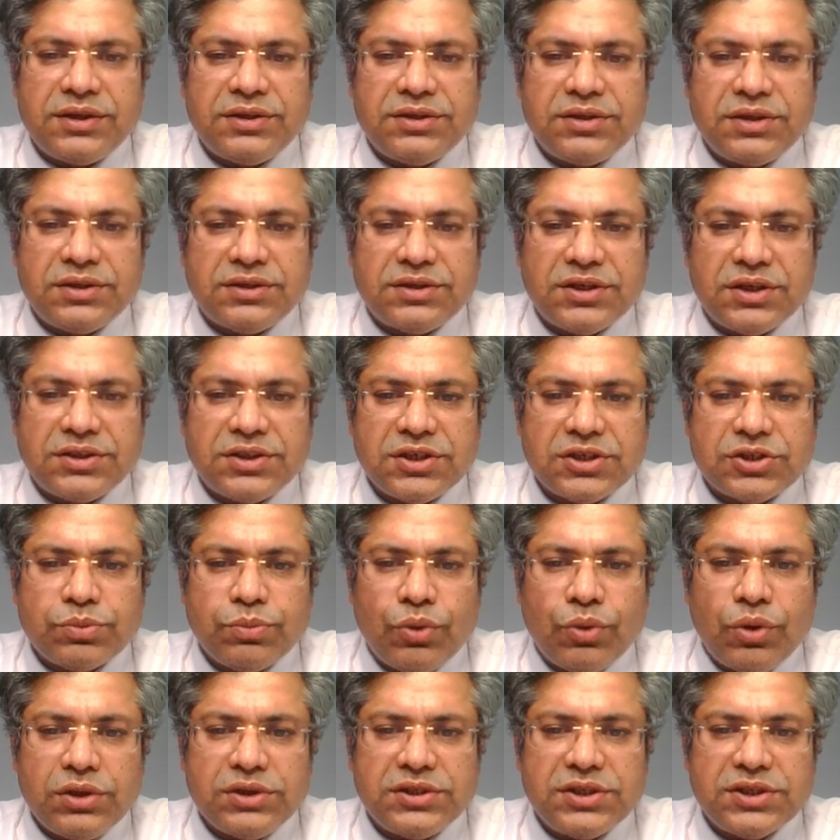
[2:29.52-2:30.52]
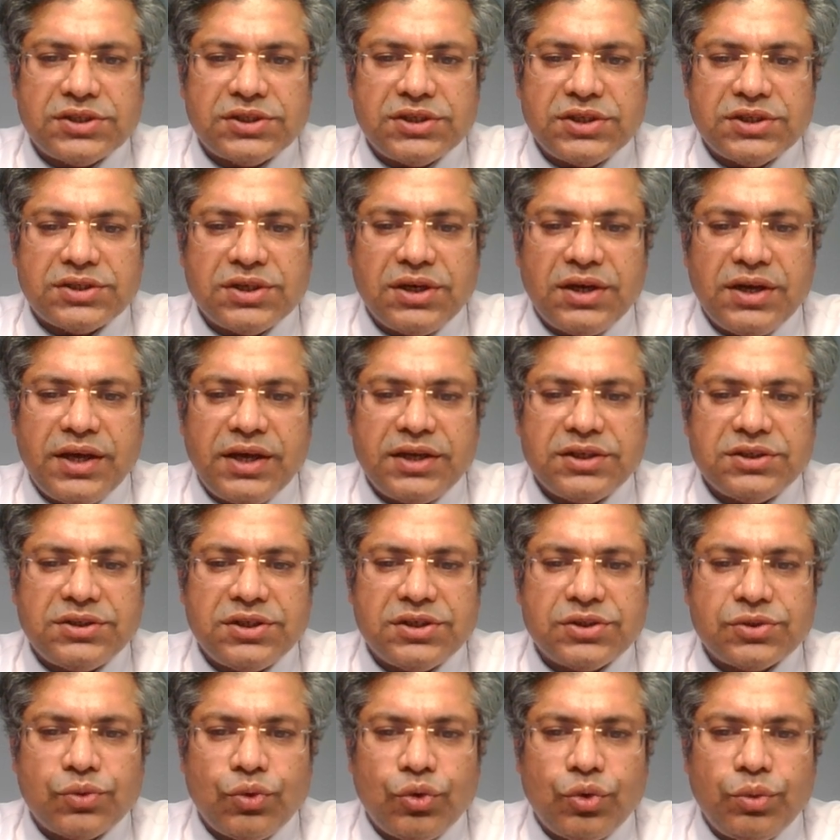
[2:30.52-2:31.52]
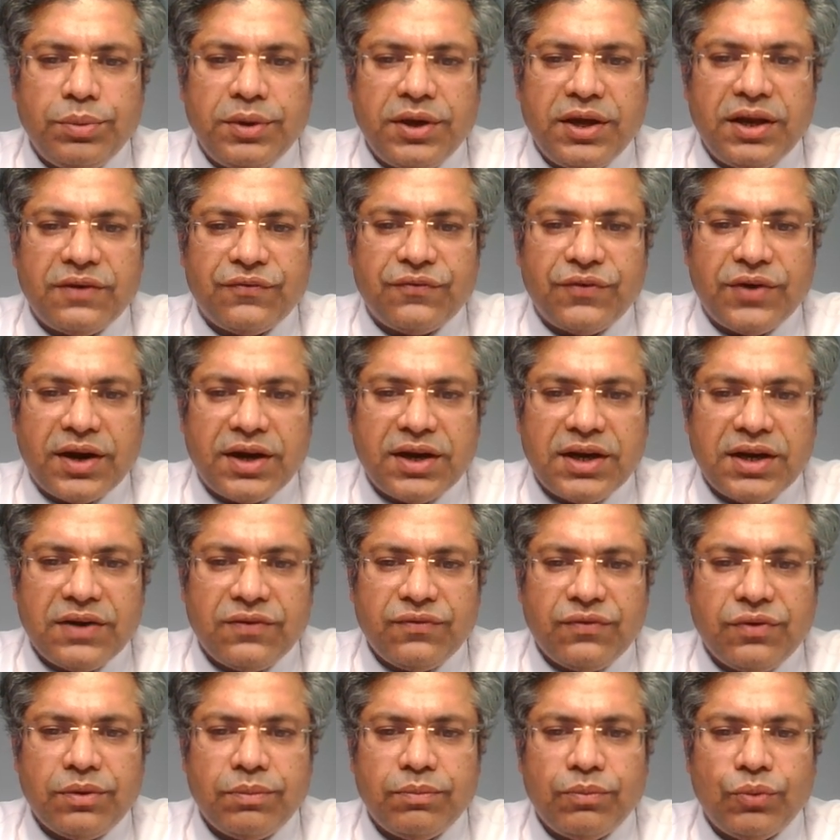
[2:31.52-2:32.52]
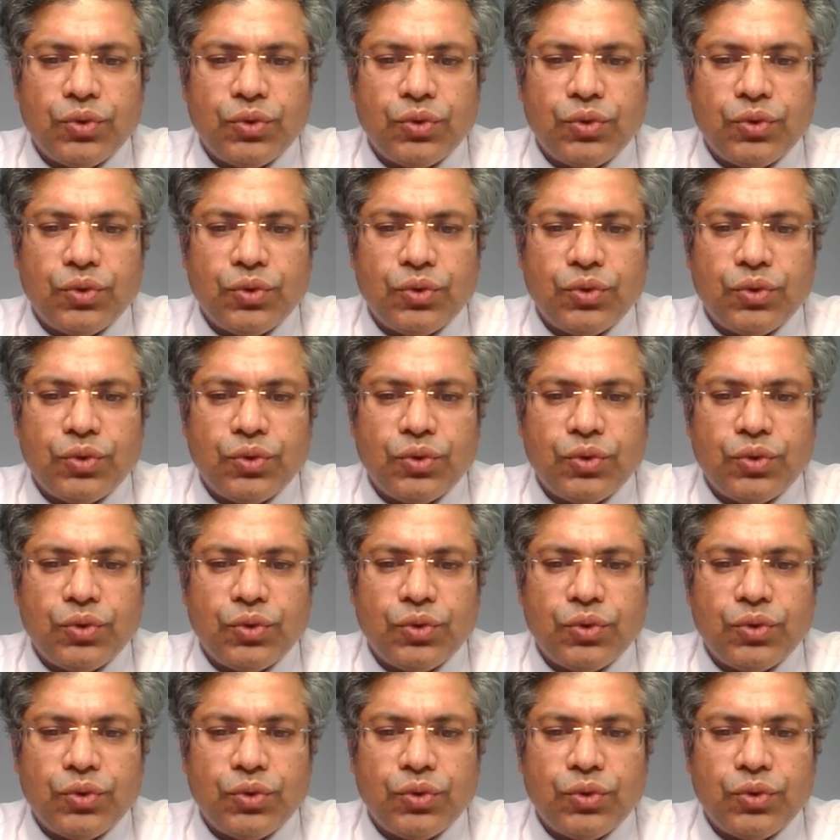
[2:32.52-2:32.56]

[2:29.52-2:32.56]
at such a small gestational age, this could be infective.